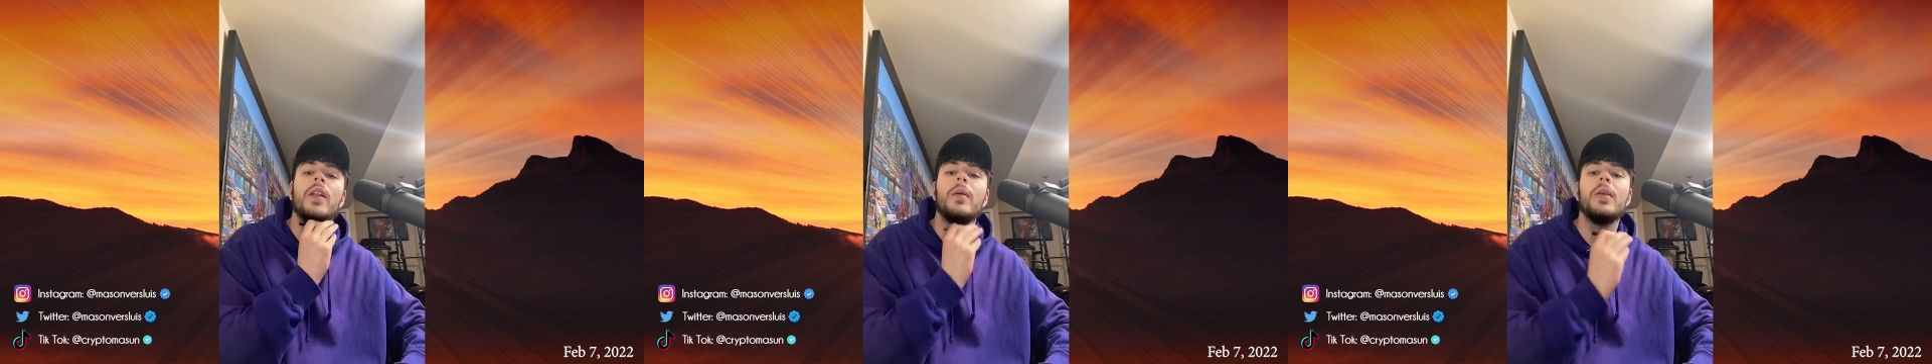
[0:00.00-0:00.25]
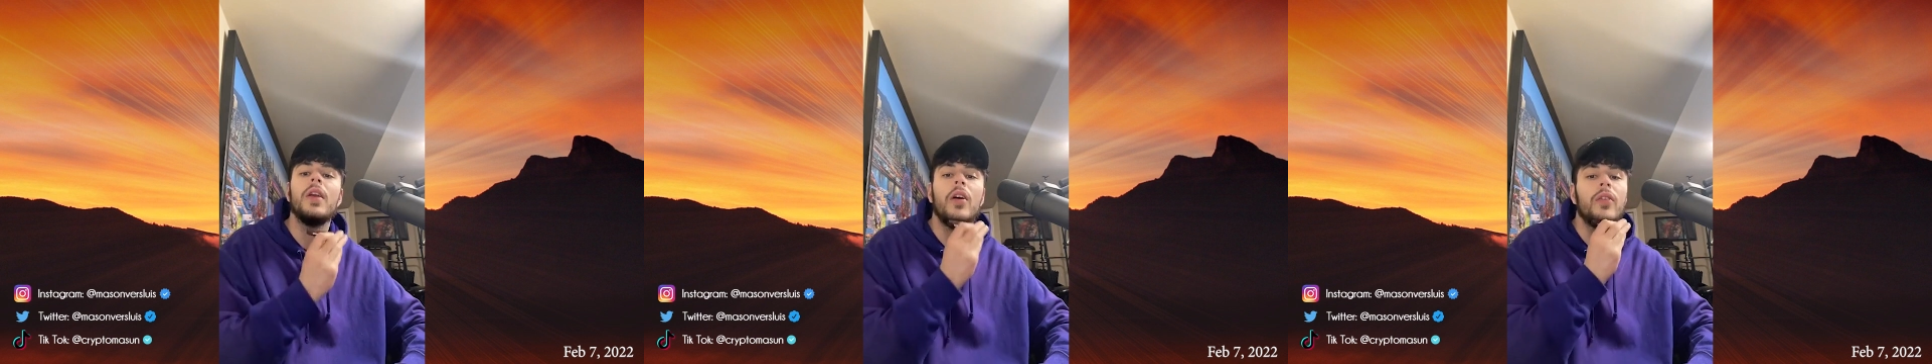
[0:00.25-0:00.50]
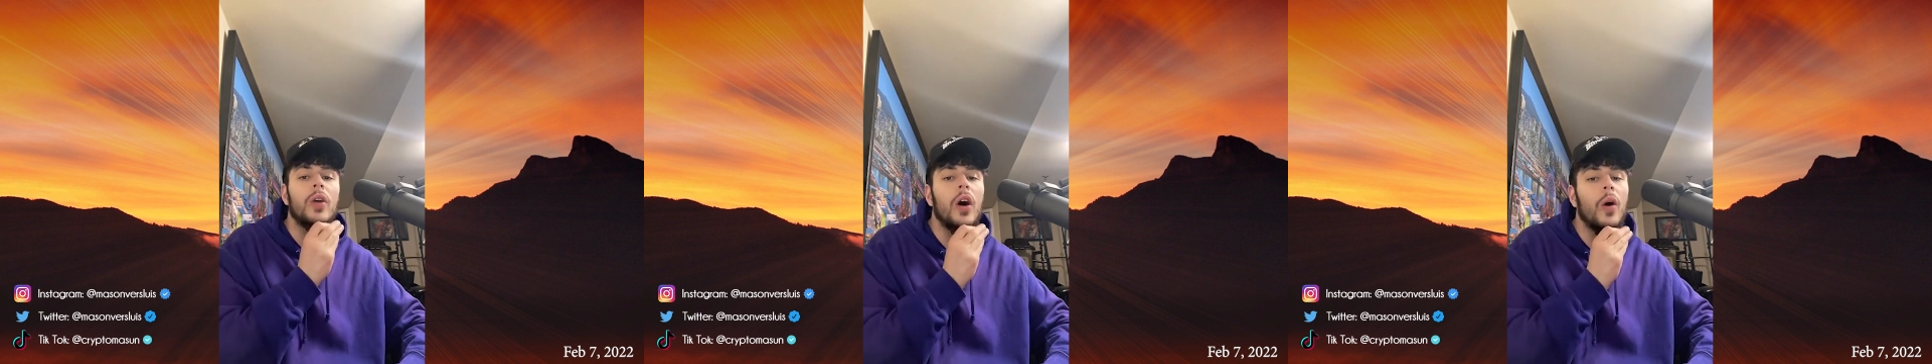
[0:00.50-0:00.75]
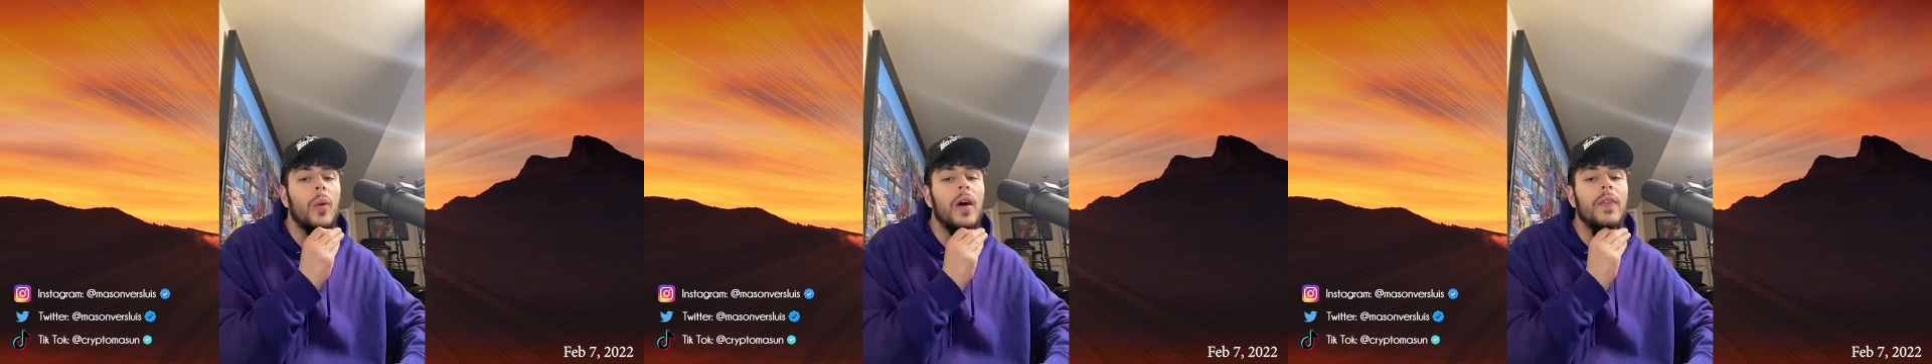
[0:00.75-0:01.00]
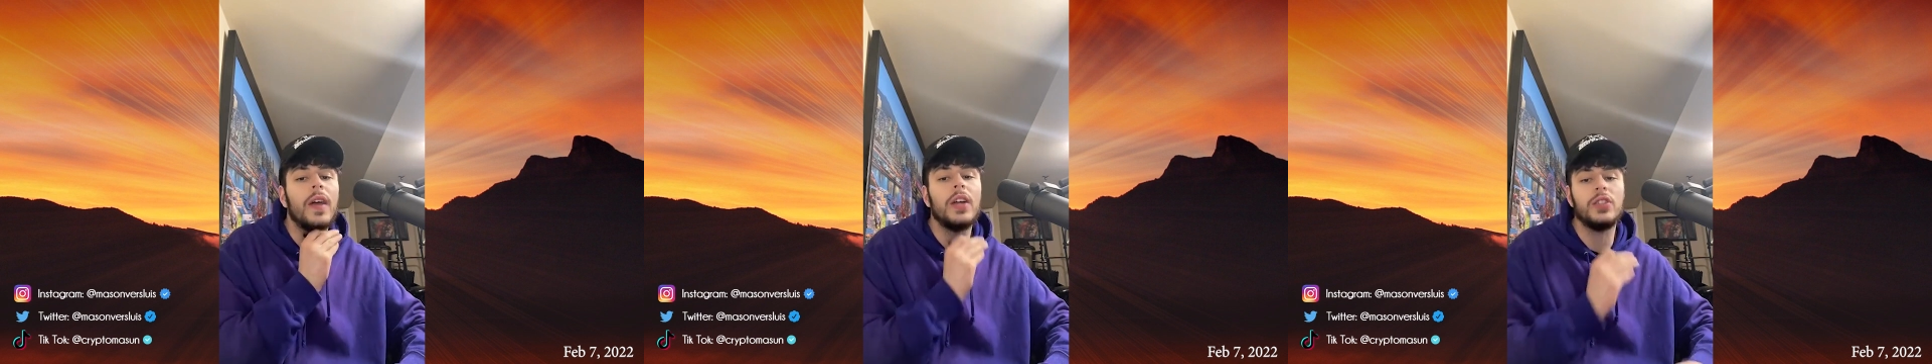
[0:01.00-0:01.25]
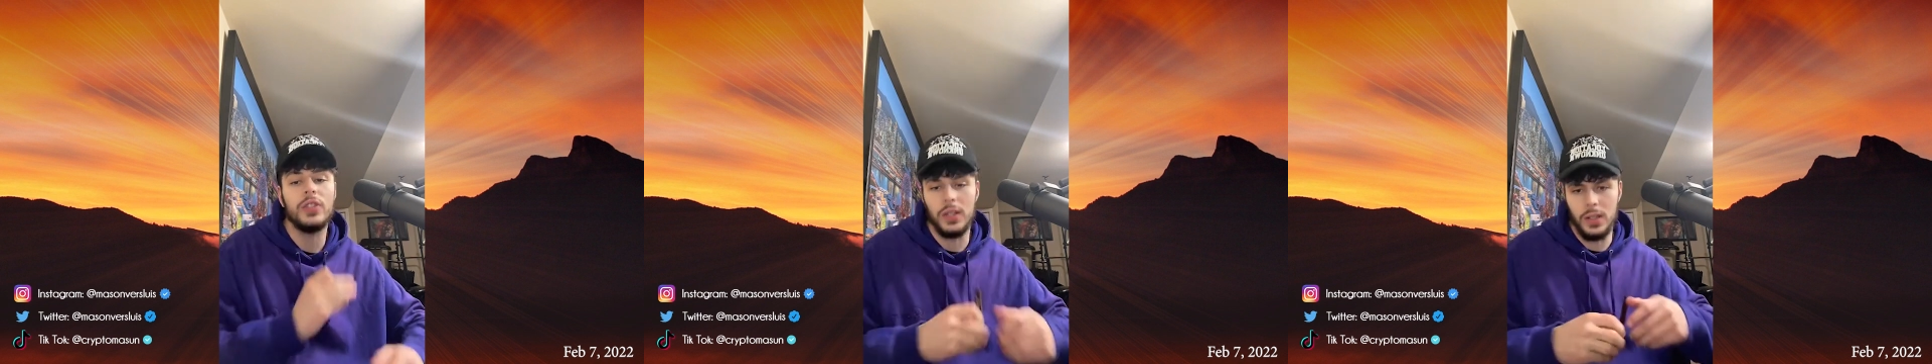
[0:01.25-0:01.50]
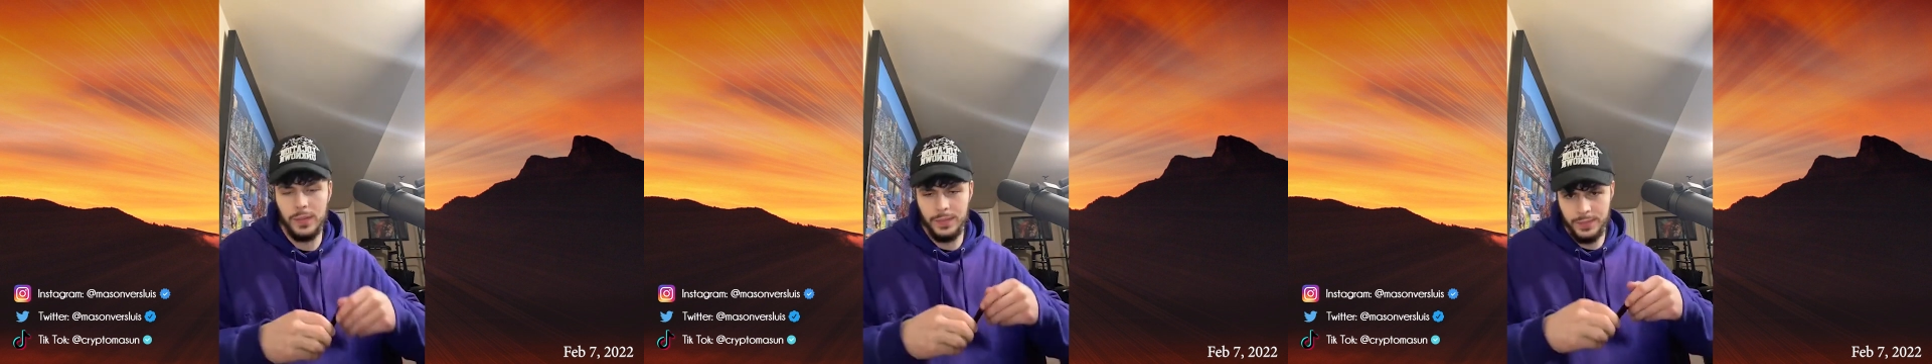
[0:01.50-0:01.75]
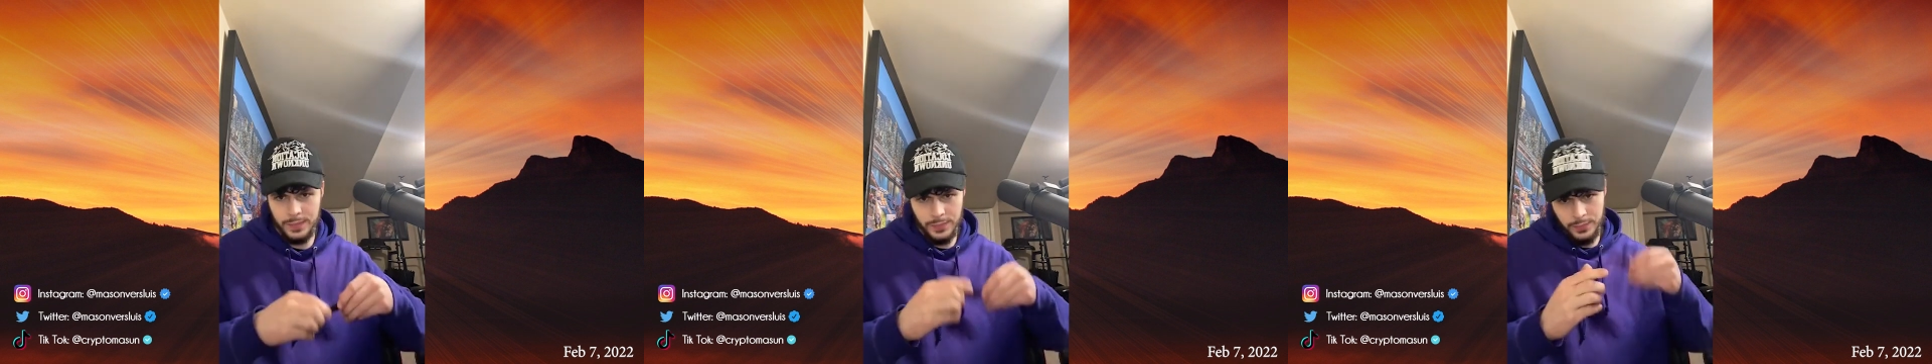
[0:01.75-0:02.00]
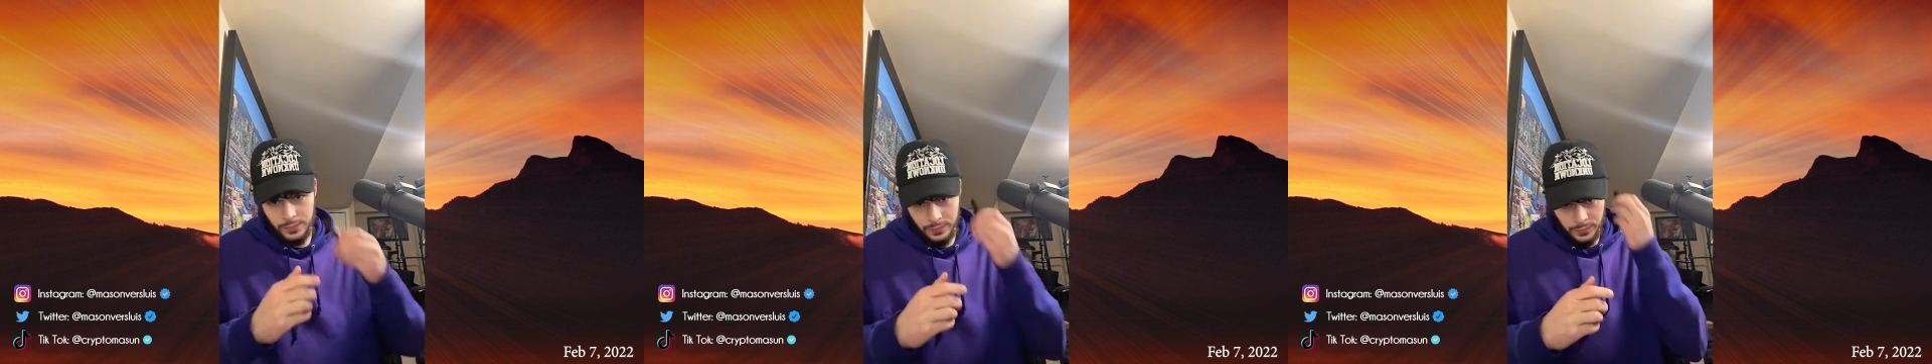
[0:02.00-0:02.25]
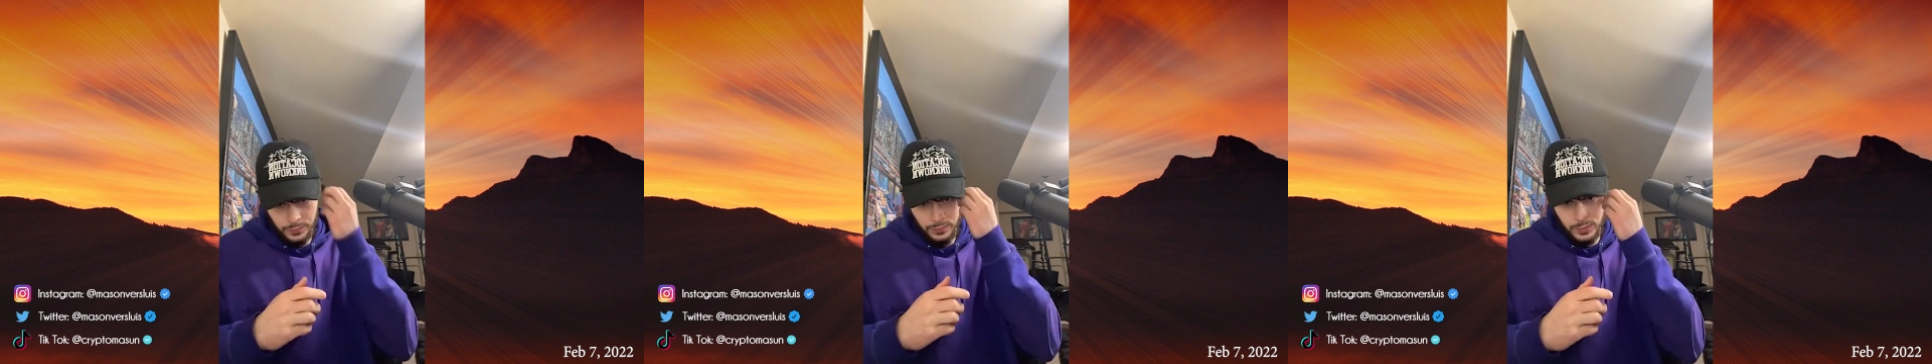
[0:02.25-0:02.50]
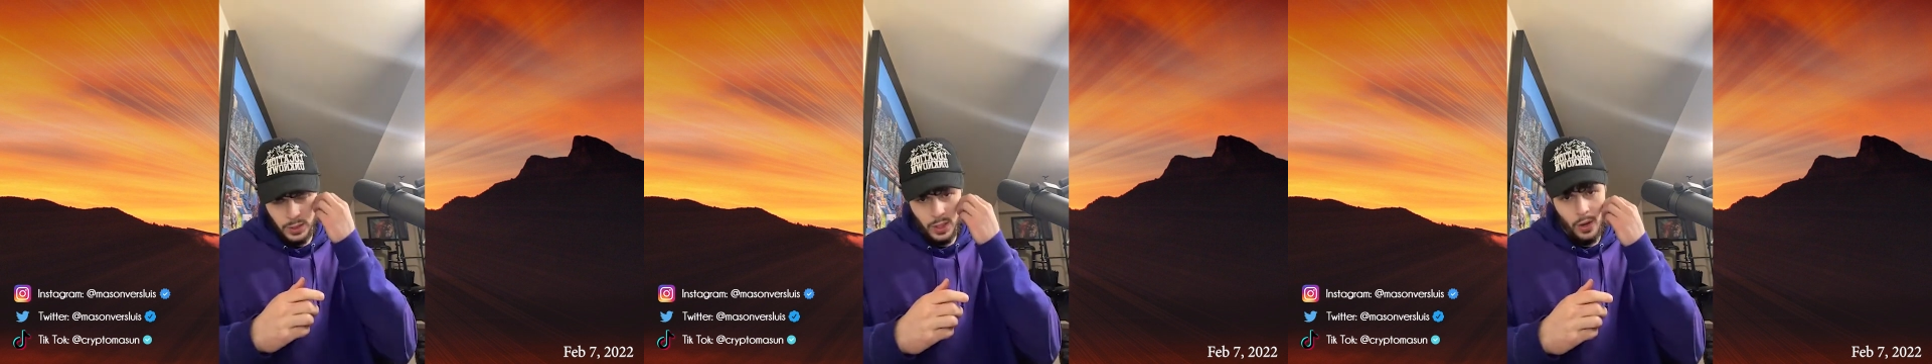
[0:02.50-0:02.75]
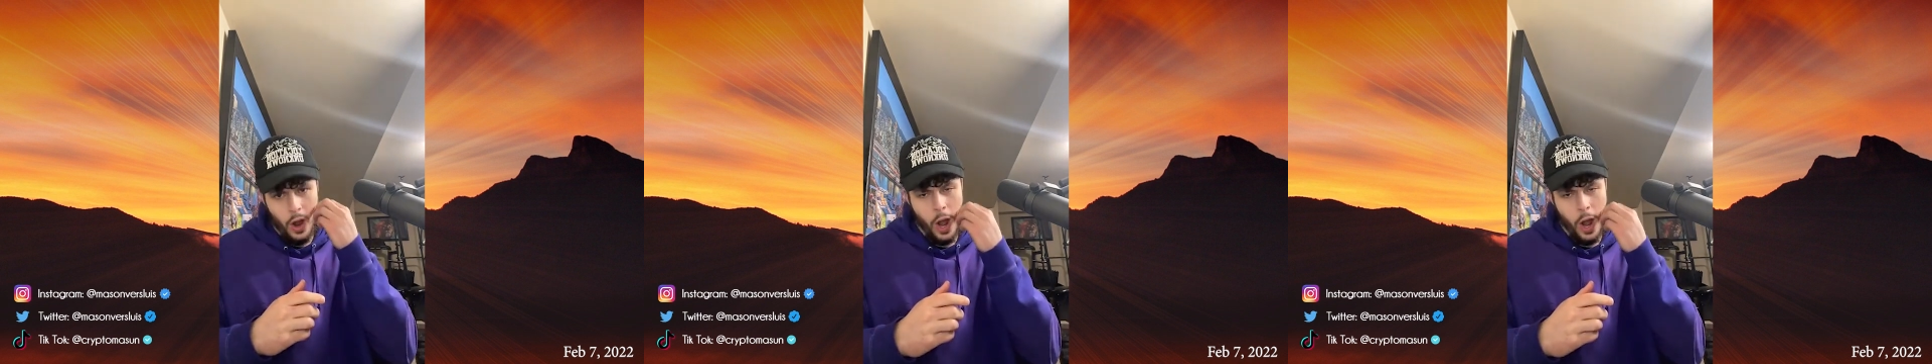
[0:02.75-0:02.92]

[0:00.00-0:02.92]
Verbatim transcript: Let me know if you all want that shit. You know,